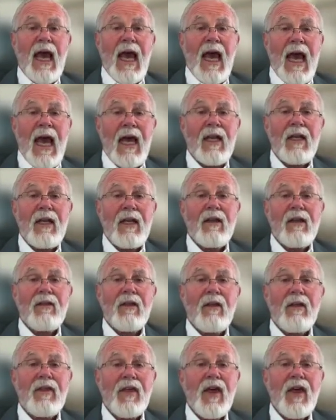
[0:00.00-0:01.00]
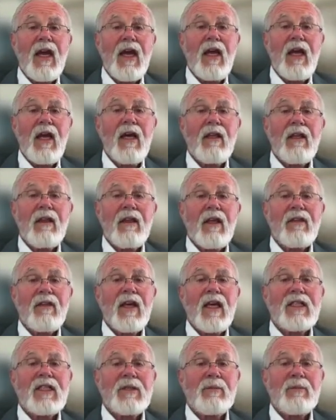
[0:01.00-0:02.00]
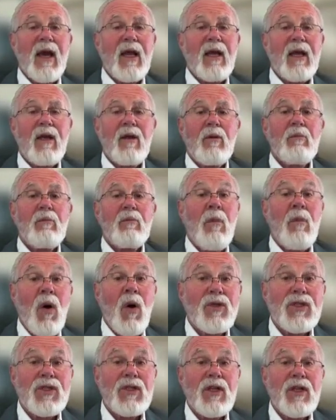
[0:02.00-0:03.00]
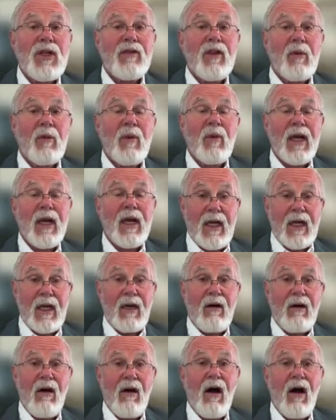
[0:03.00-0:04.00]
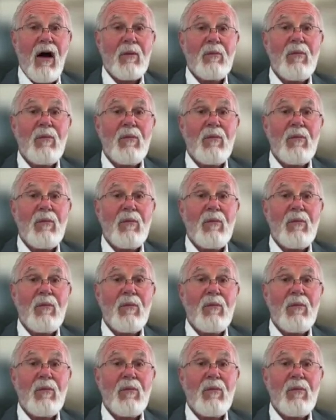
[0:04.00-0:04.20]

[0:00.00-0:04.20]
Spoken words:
And the thing that they spend most of their money on,